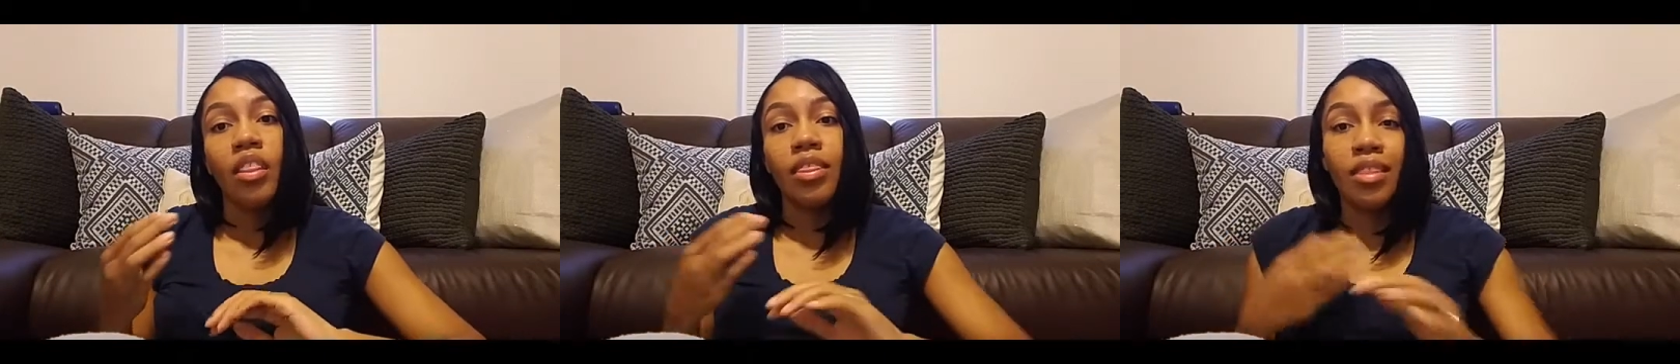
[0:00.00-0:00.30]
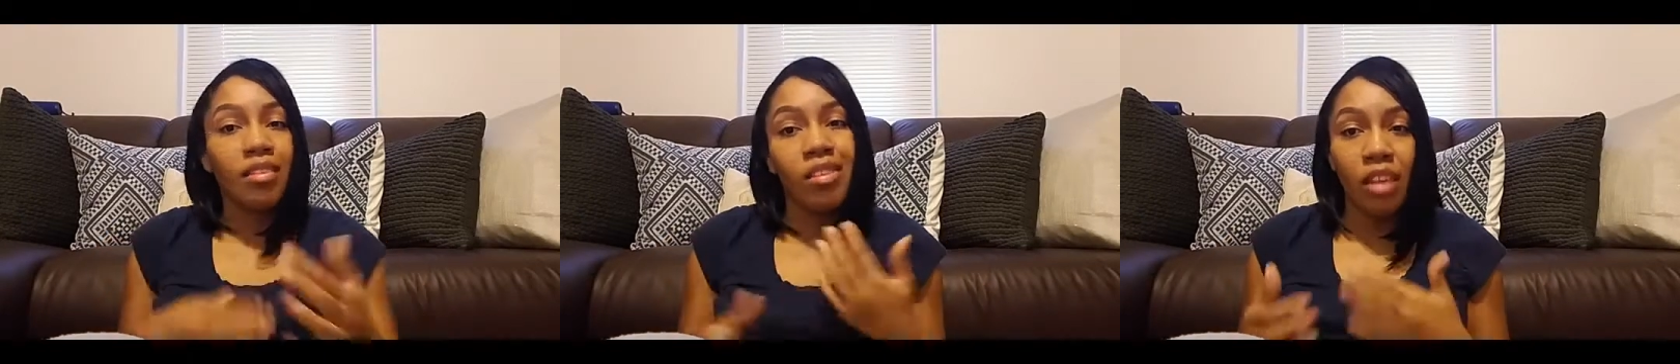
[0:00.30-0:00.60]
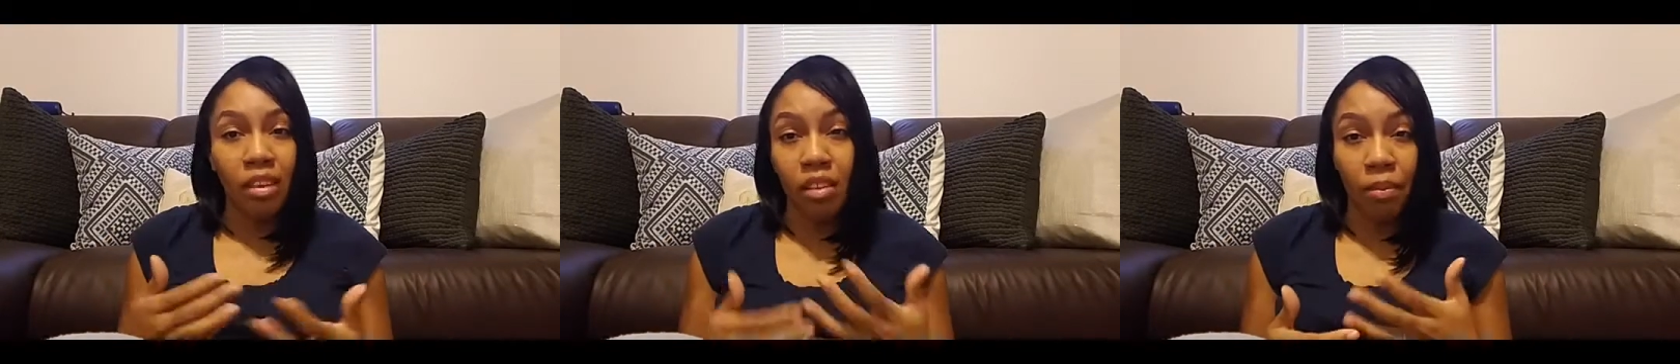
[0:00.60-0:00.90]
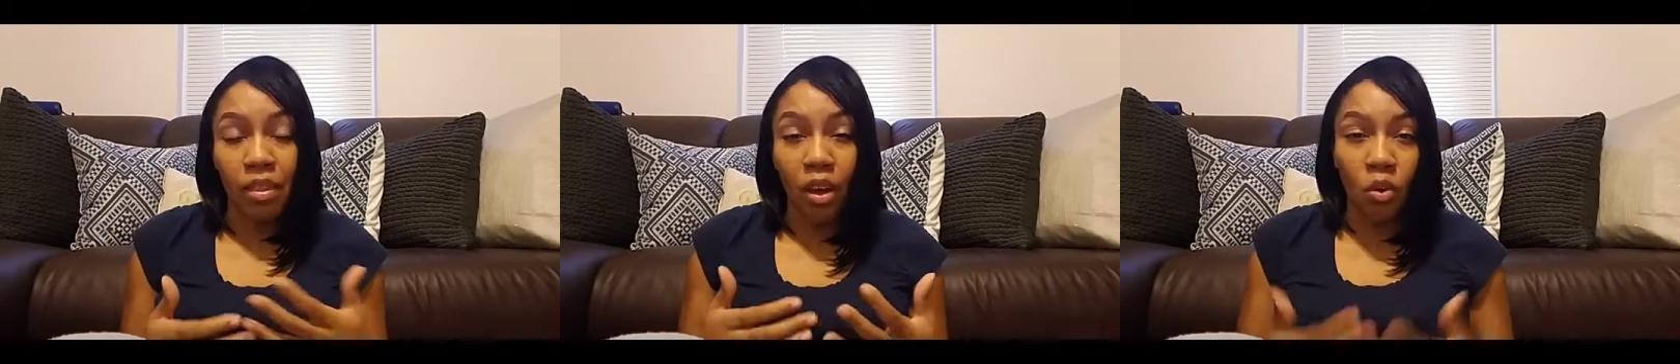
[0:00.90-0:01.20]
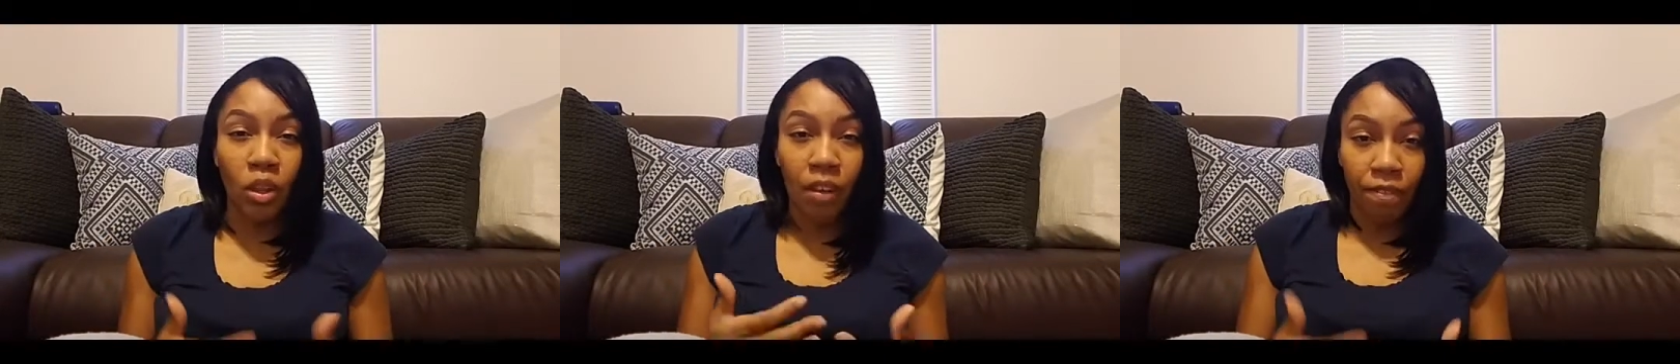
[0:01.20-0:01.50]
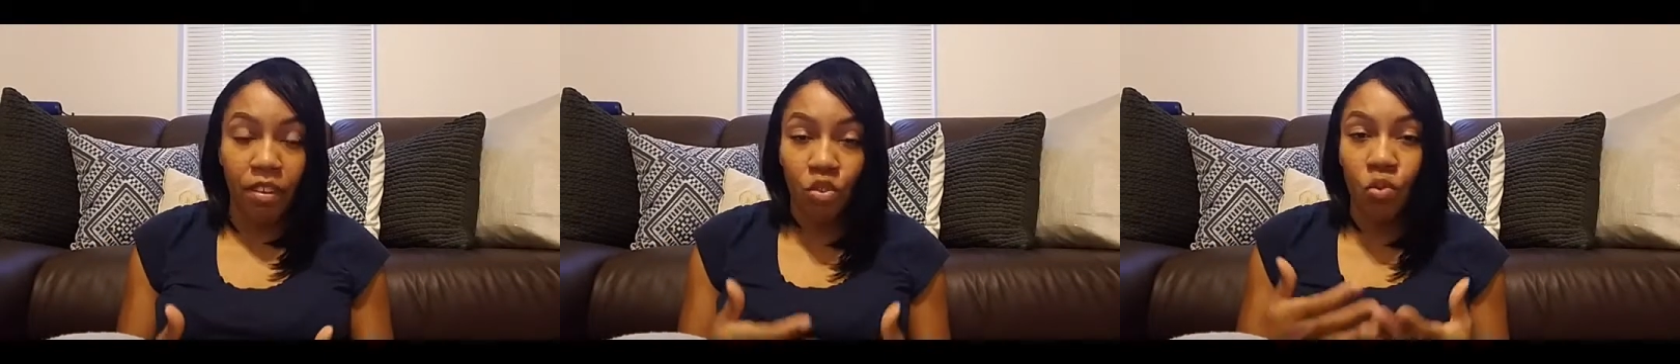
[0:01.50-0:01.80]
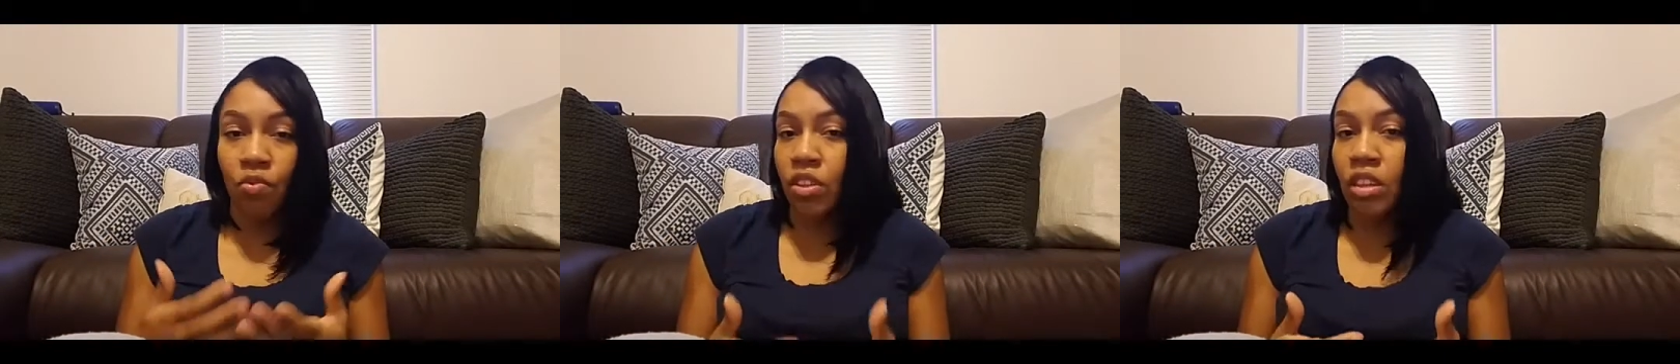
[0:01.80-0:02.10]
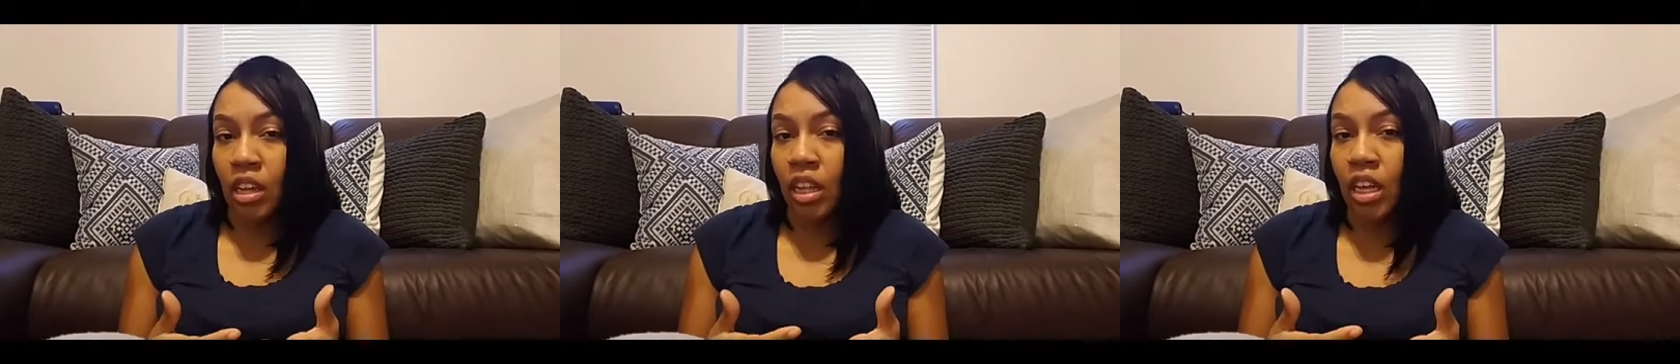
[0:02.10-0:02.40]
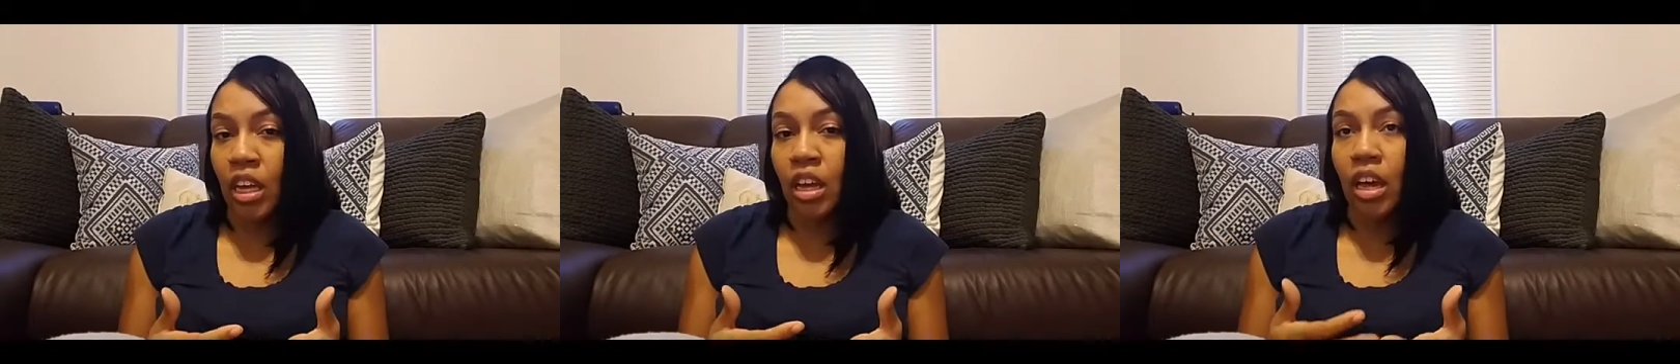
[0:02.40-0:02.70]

this is not something that only affects you physically.